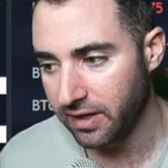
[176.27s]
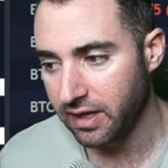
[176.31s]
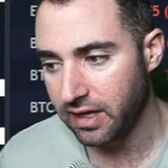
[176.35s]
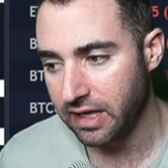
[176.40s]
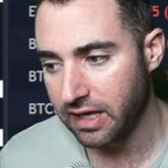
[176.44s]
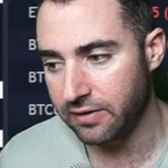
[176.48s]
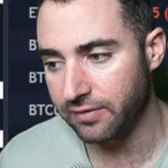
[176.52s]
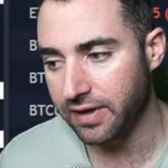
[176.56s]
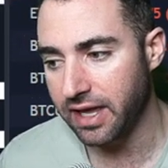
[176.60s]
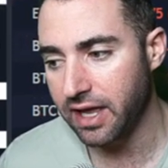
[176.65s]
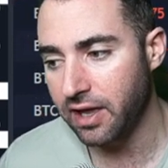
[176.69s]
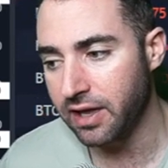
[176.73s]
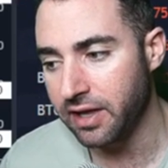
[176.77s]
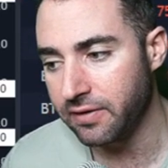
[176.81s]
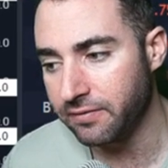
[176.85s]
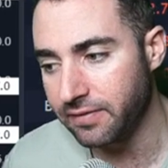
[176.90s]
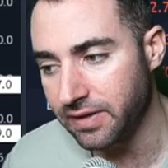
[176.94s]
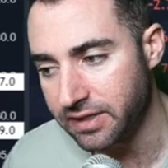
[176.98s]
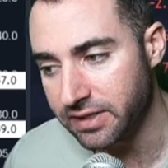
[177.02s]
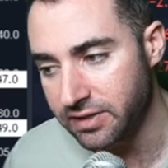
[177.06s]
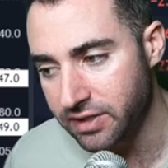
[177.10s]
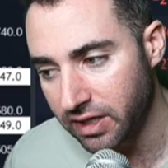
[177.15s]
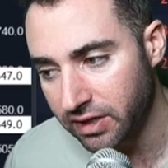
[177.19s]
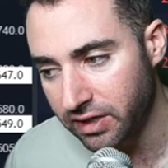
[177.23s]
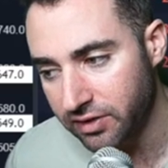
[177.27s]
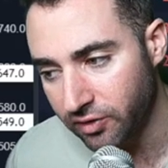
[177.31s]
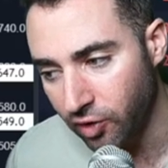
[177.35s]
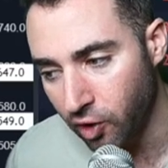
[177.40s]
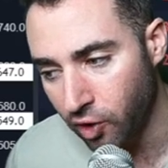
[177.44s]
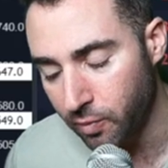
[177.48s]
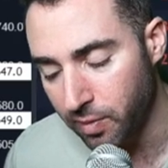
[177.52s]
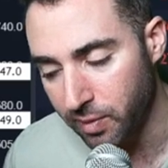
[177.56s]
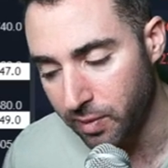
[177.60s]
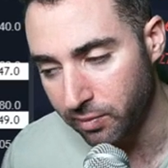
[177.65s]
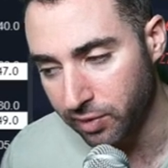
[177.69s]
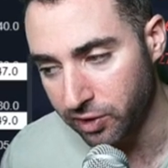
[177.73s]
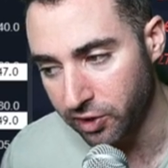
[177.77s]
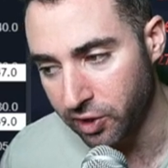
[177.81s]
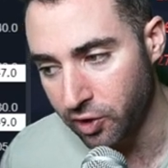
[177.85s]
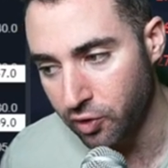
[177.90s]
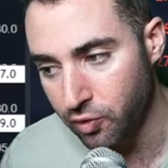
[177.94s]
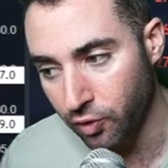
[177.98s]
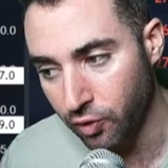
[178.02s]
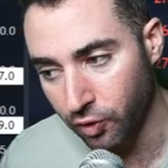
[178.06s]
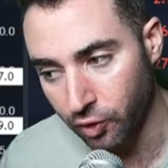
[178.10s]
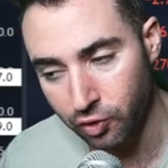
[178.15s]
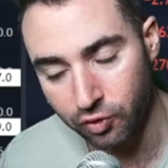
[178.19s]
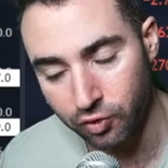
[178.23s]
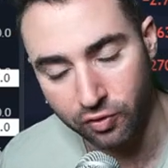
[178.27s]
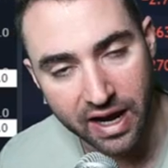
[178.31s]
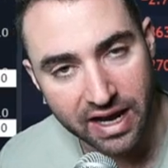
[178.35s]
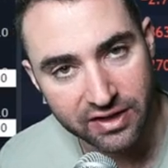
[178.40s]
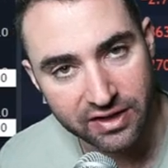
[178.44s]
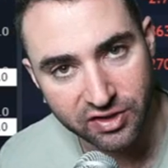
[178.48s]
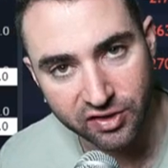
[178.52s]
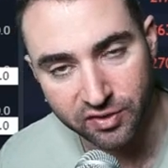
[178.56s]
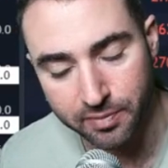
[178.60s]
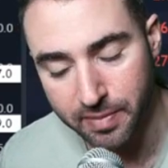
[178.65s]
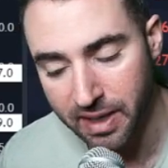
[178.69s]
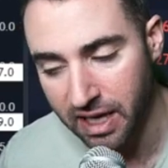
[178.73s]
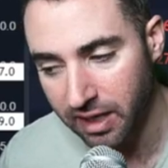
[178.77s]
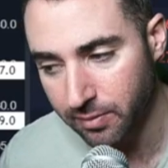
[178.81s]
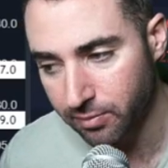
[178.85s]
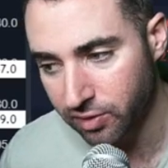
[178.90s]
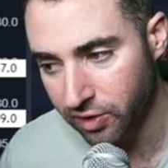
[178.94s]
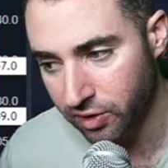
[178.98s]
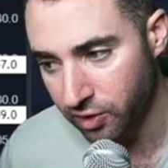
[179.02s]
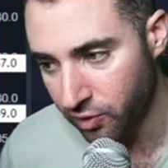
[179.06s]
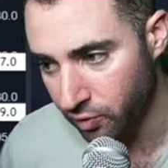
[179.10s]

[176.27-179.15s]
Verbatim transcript: If it does open below or crashes back below,